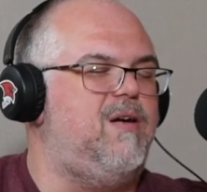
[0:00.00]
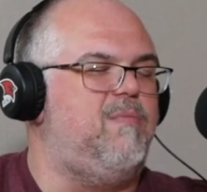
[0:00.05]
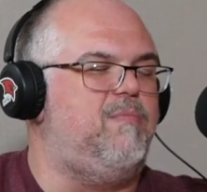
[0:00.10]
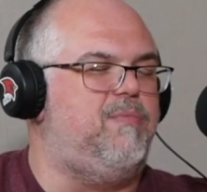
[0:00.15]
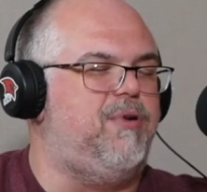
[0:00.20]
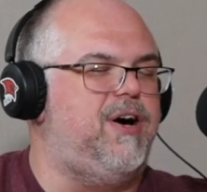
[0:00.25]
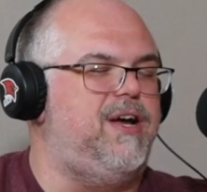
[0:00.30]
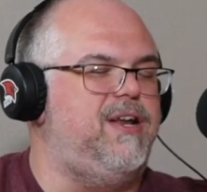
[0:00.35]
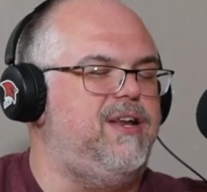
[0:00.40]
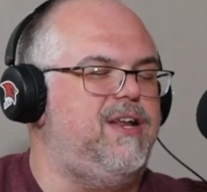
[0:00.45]

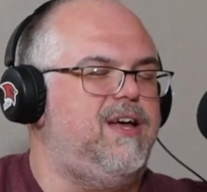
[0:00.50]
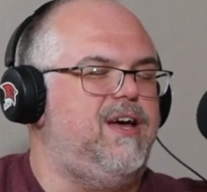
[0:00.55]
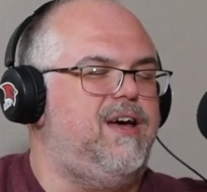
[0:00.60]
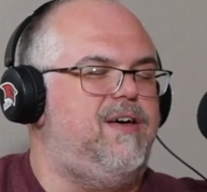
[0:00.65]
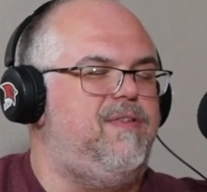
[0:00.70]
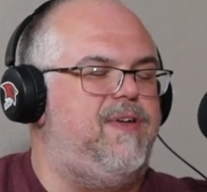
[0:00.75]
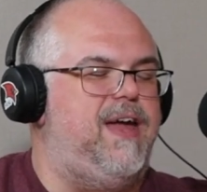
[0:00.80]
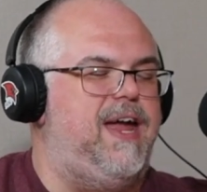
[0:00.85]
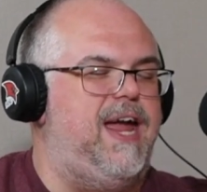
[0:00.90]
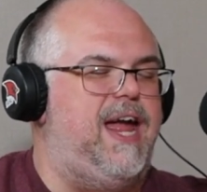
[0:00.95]
but
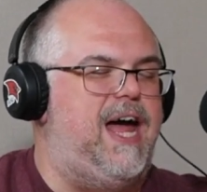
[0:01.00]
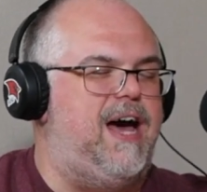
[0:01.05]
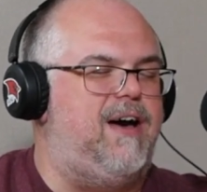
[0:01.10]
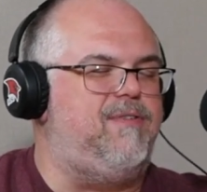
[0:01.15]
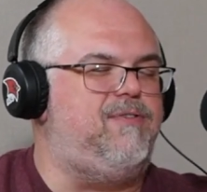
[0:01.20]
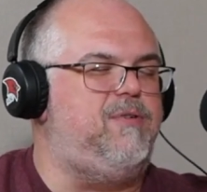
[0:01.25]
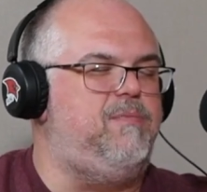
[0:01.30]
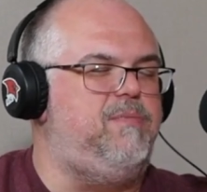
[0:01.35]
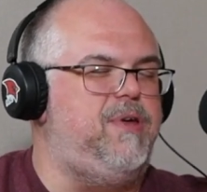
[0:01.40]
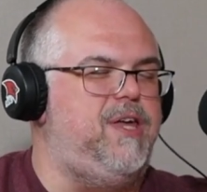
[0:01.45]
they
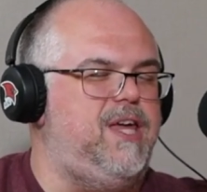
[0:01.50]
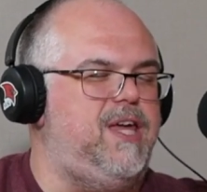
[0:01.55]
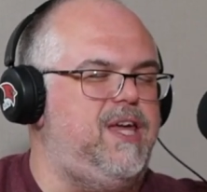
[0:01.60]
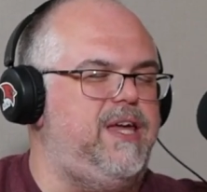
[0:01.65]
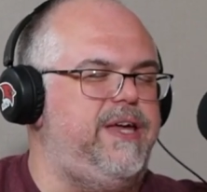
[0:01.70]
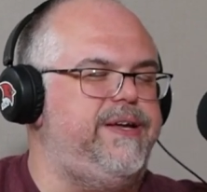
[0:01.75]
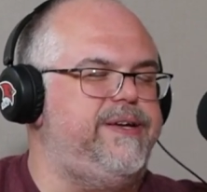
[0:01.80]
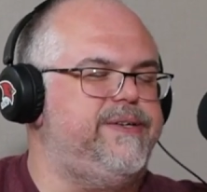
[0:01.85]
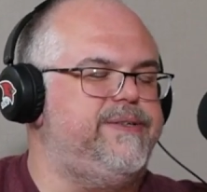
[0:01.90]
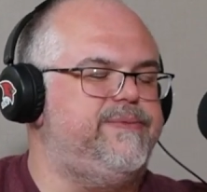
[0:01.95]
have to
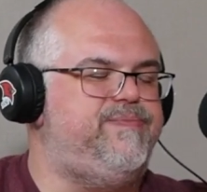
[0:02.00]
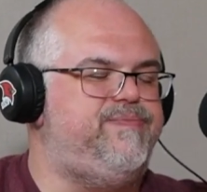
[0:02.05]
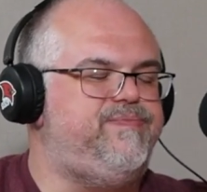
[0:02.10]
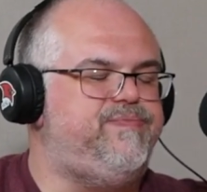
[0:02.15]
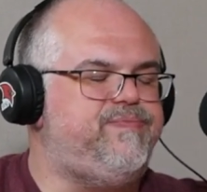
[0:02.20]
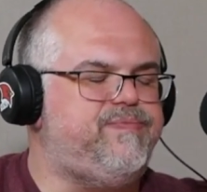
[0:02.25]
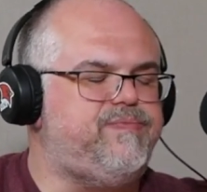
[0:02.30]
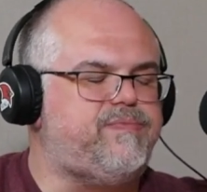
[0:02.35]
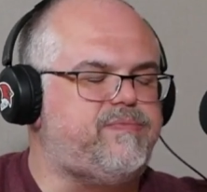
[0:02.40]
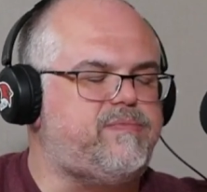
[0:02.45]
be
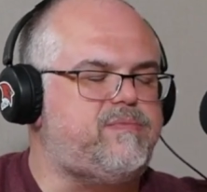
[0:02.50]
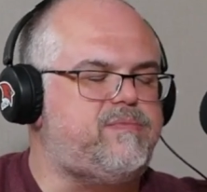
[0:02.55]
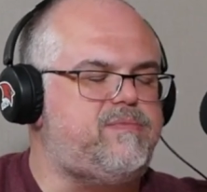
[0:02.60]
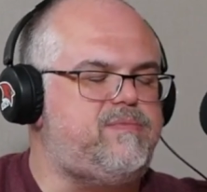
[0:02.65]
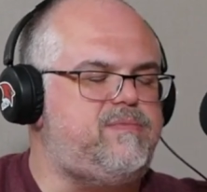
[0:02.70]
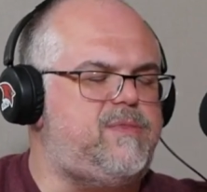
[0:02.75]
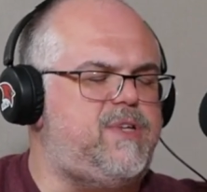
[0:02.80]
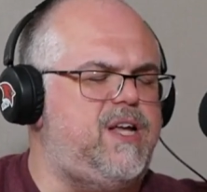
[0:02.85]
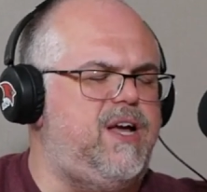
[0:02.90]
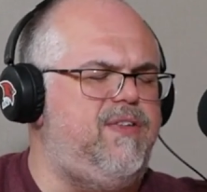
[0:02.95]

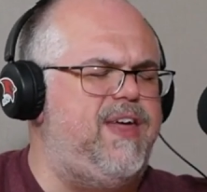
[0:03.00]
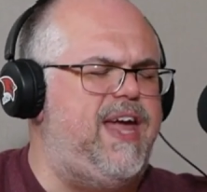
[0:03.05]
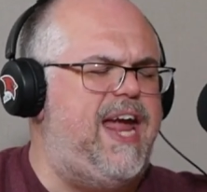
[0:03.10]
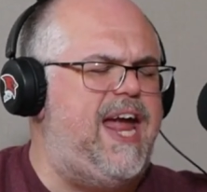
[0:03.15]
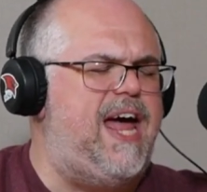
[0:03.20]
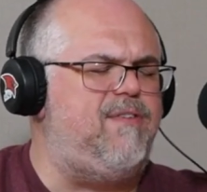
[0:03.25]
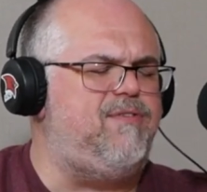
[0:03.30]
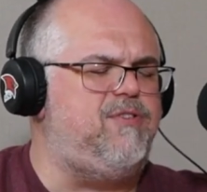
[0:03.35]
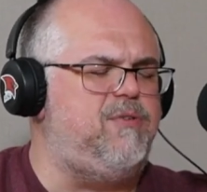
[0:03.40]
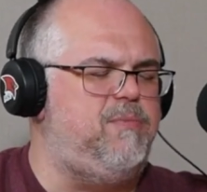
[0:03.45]

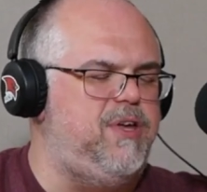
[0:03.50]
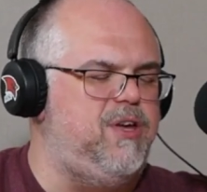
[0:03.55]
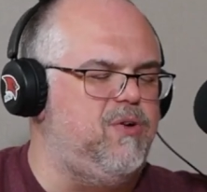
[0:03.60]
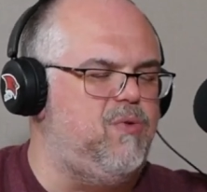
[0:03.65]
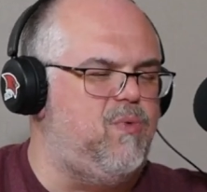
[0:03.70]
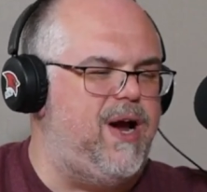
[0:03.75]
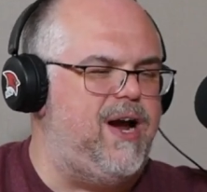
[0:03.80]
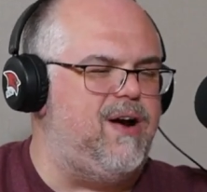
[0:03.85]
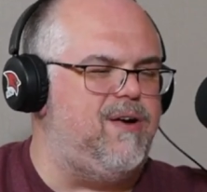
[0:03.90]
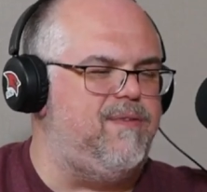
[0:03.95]

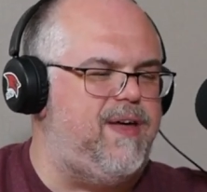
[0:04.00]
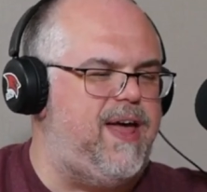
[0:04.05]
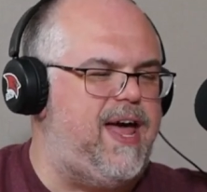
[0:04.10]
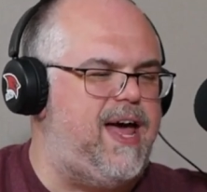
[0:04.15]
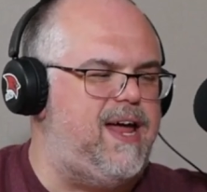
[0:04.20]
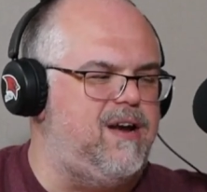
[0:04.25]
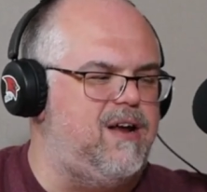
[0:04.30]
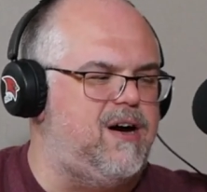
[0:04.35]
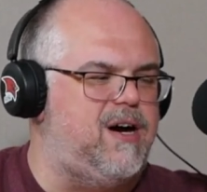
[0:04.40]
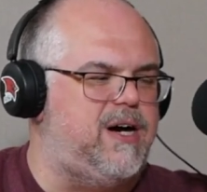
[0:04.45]
aware that